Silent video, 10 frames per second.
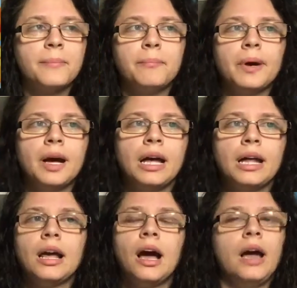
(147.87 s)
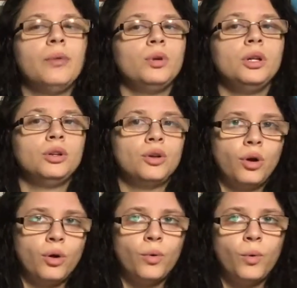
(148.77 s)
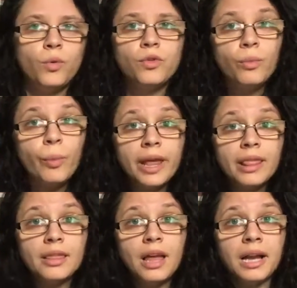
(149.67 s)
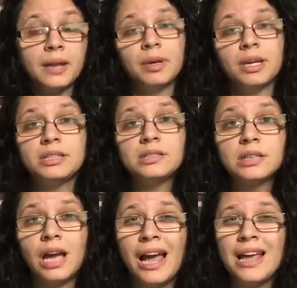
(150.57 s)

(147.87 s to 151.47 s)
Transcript: but I will go with the animes.